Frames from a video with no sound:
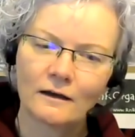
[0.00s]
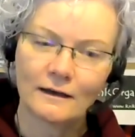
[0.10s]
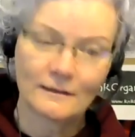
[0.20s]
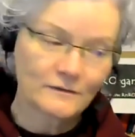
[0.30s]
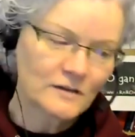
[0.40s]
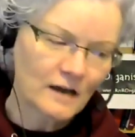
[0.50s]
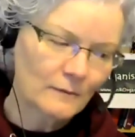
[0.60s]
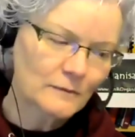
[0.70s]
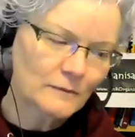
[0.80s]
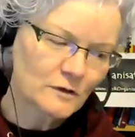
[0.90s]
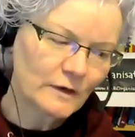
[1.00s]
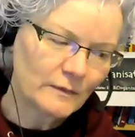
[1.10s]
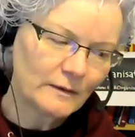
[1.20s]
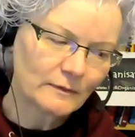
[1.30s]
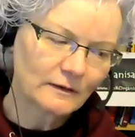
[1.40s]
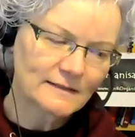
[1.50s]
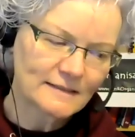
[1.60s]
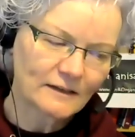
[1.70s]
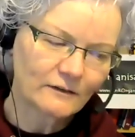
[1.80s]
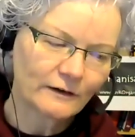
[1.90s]
and have helped so many people,
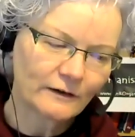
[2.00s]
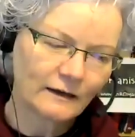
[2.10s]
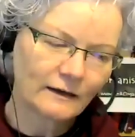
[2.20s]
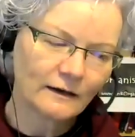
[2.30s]
considering